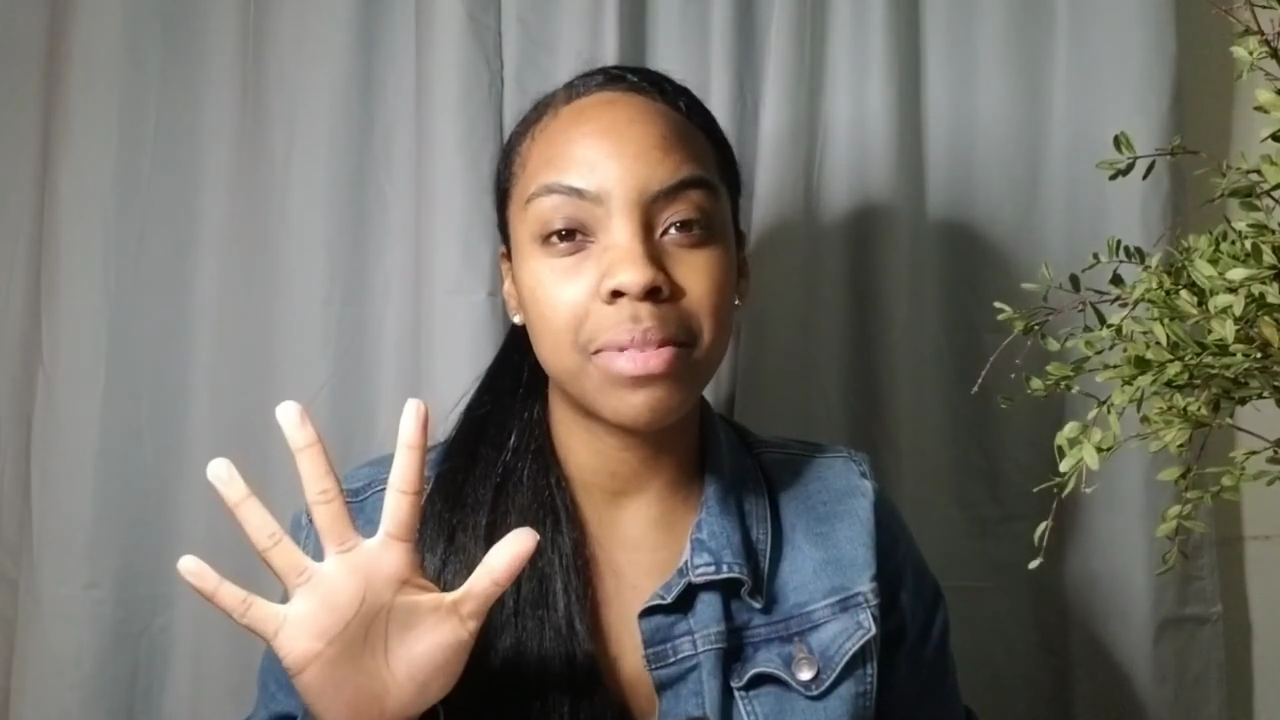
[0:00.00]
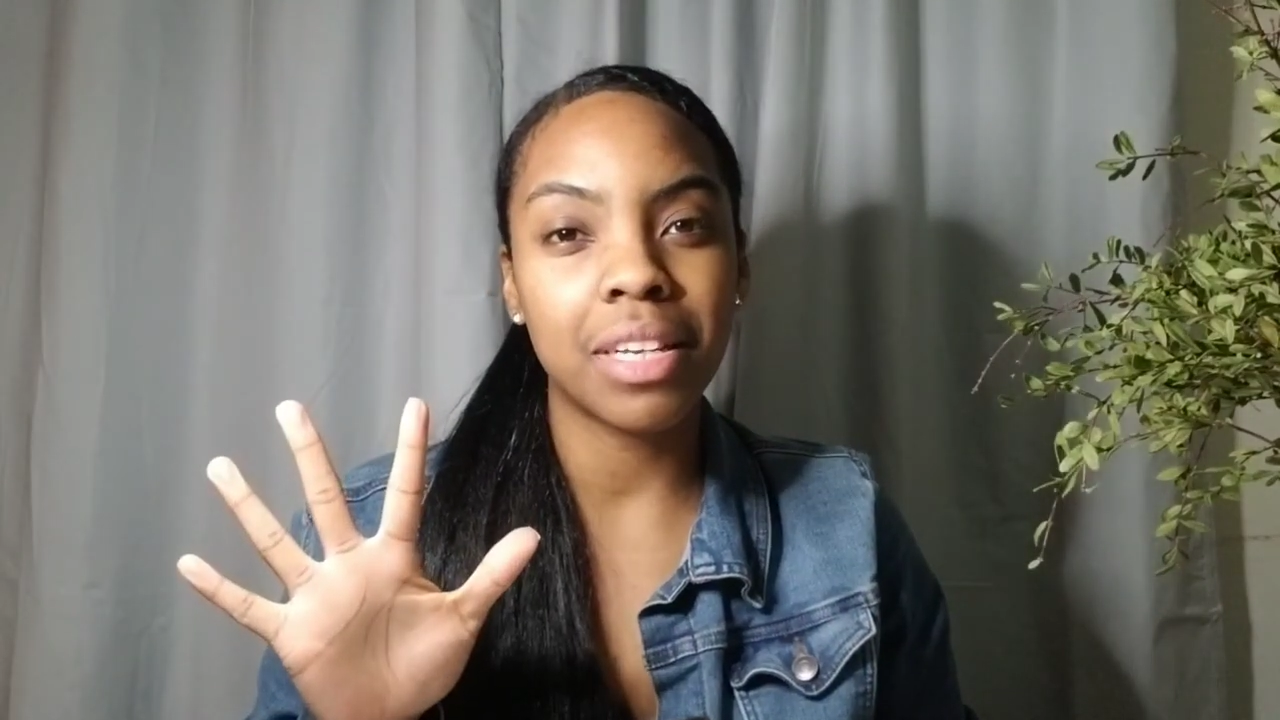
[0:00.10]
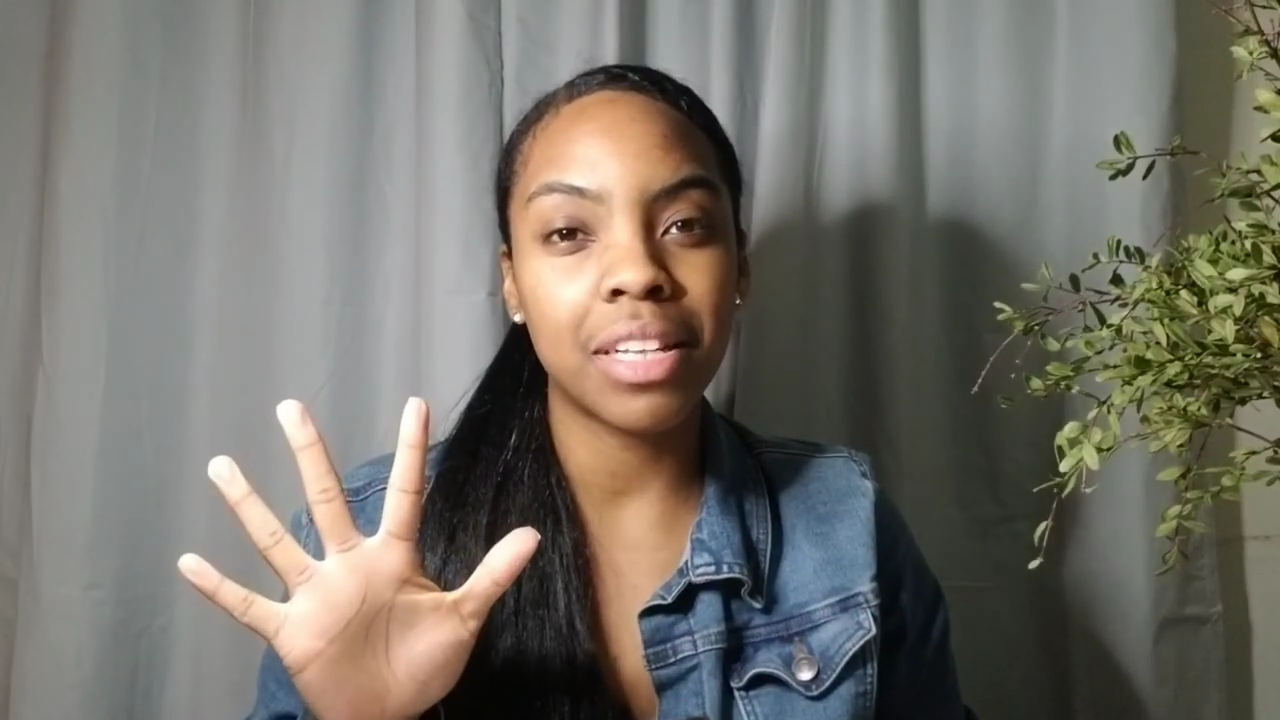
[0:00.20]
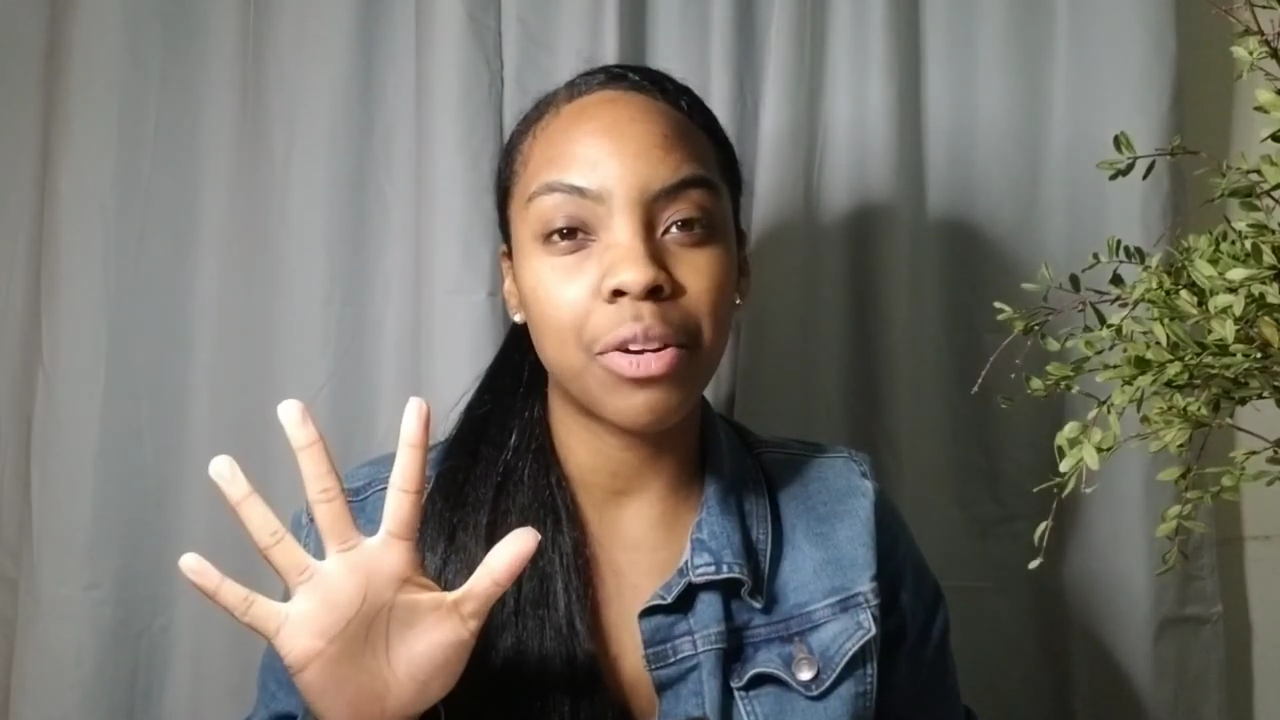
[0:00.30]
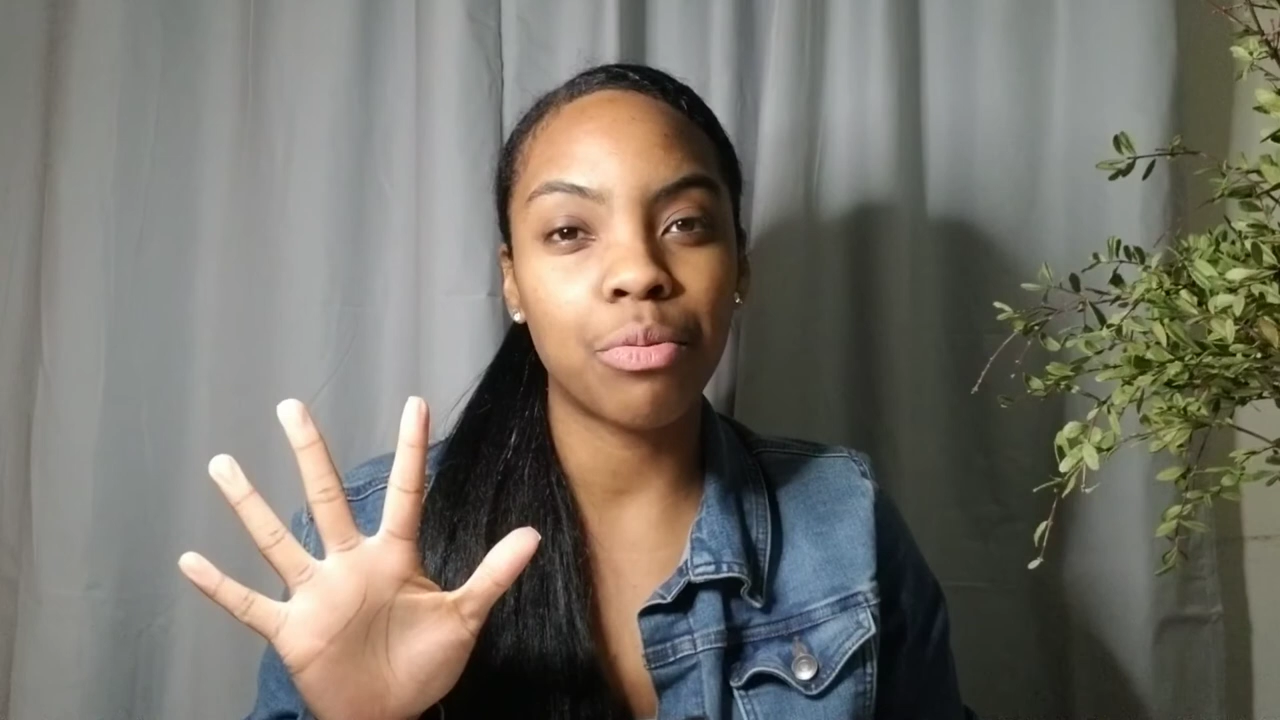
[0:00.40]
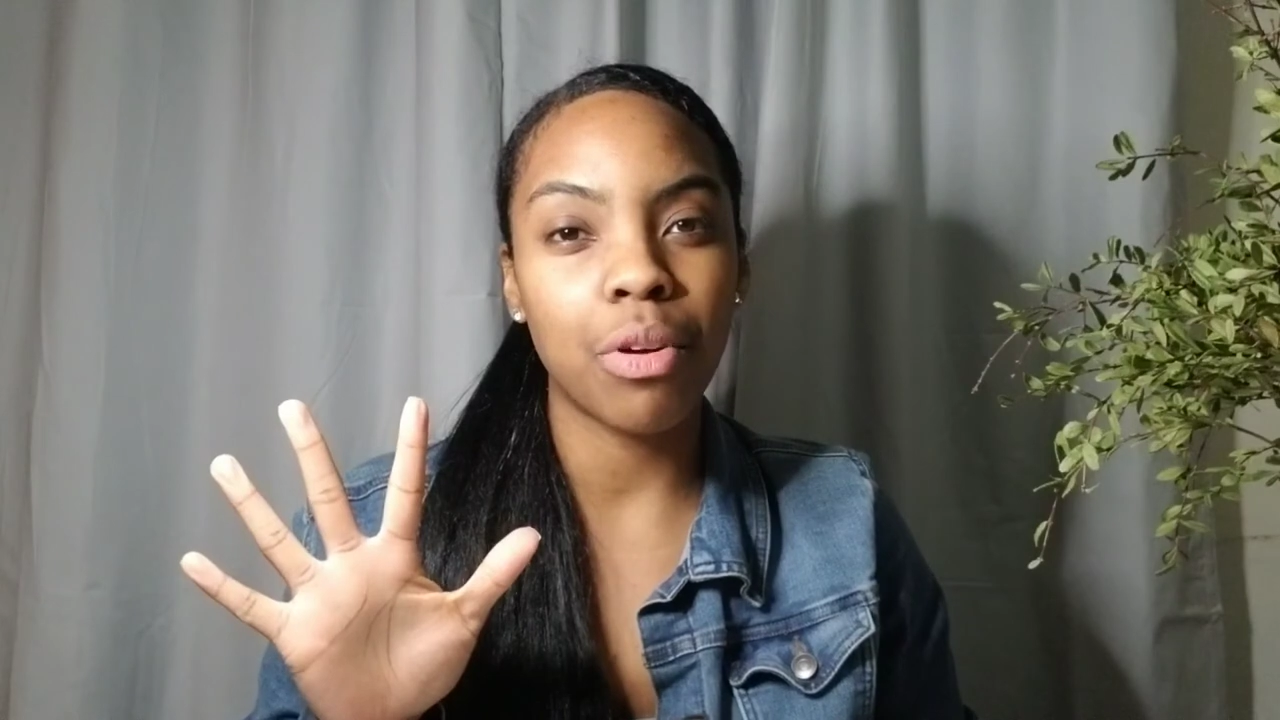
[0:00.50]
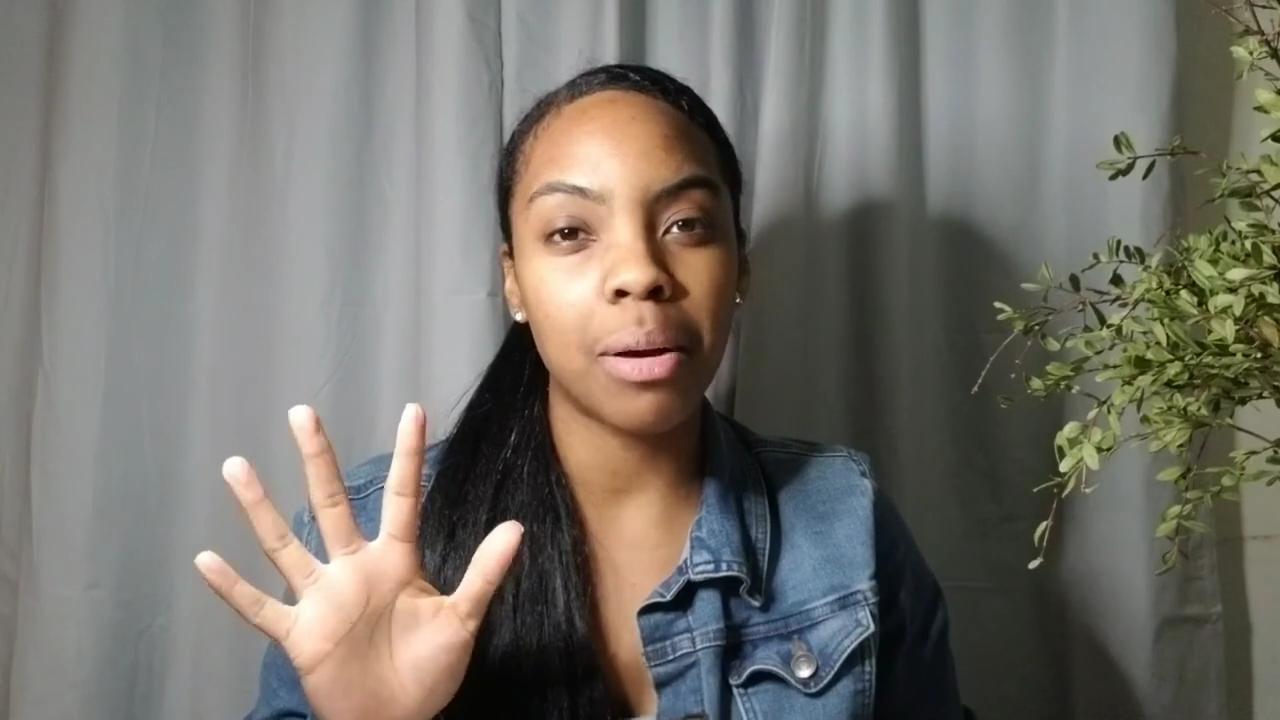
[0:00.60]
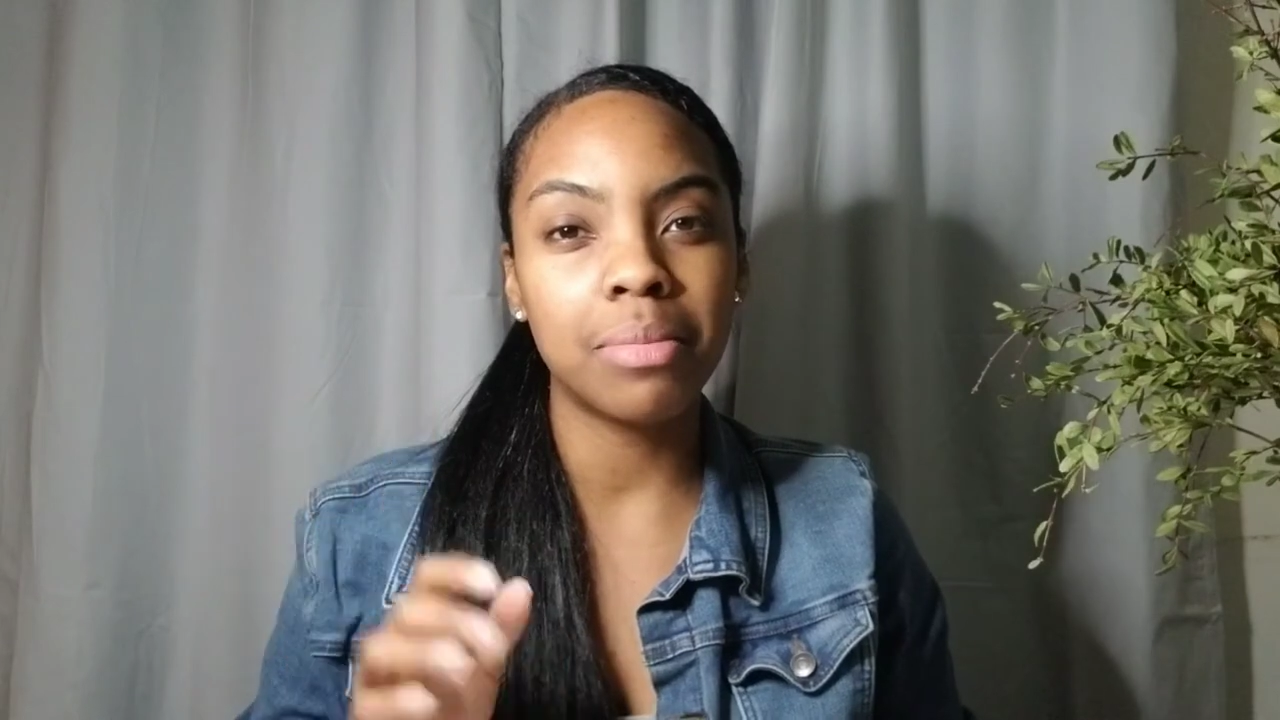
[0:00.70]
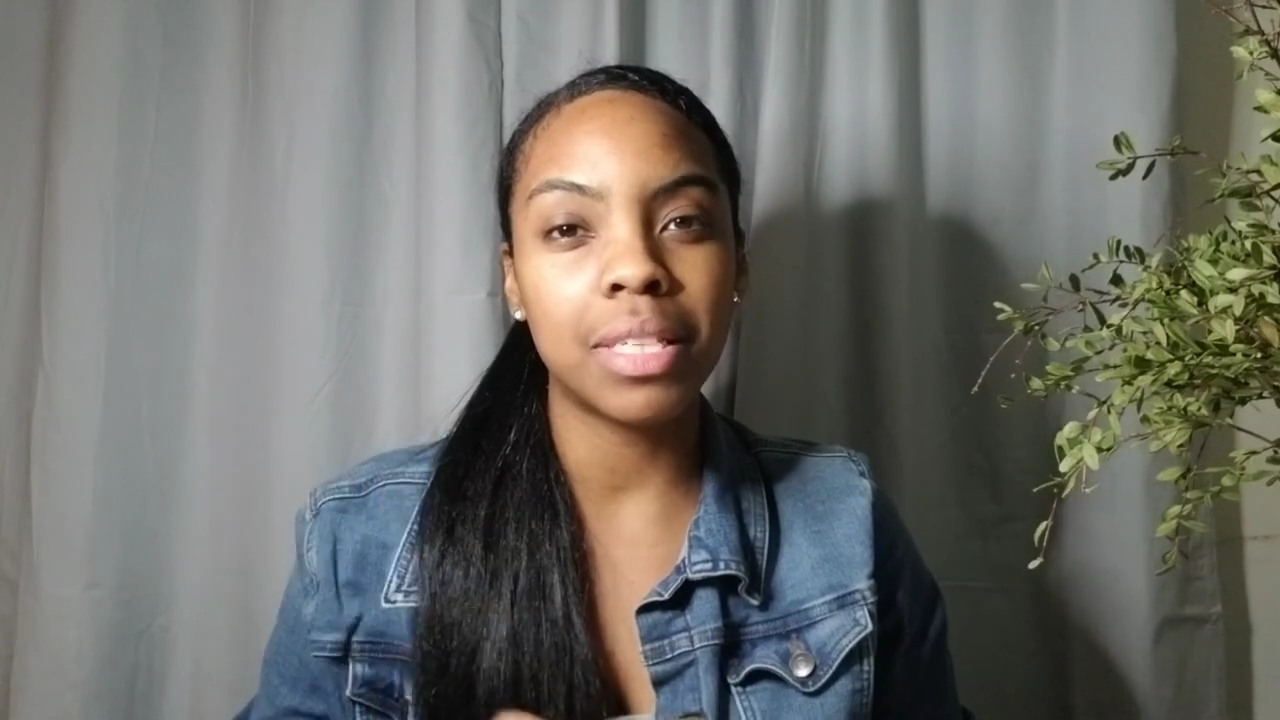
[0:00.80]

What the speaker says: to clear rum,